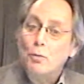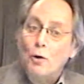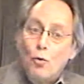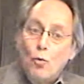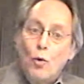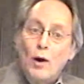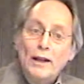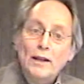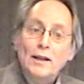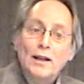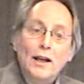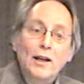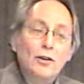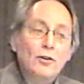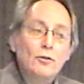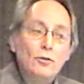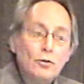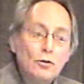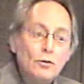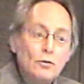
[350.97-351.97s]
But when they
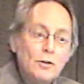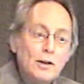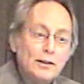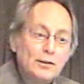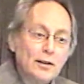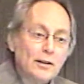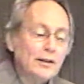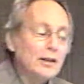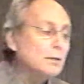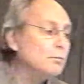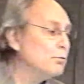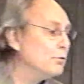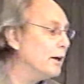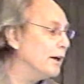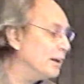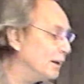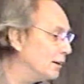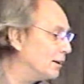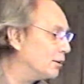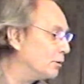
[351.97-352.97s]
do, it's a
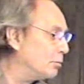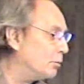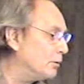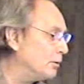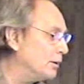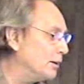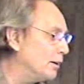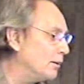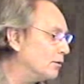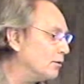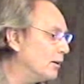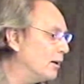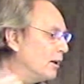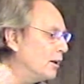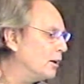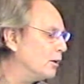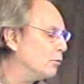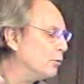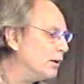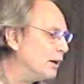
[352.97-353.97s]
liberating experience.
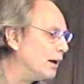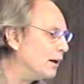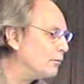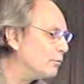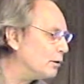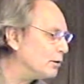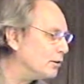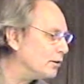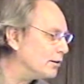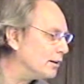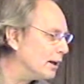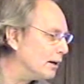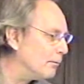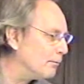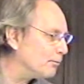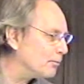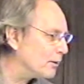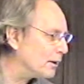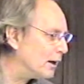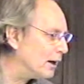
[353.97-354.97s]
We had, what's his
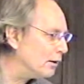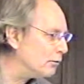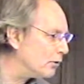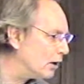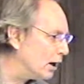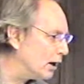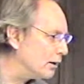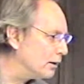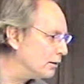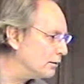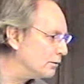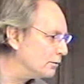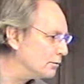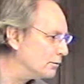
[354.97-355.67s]
name? A-Rod,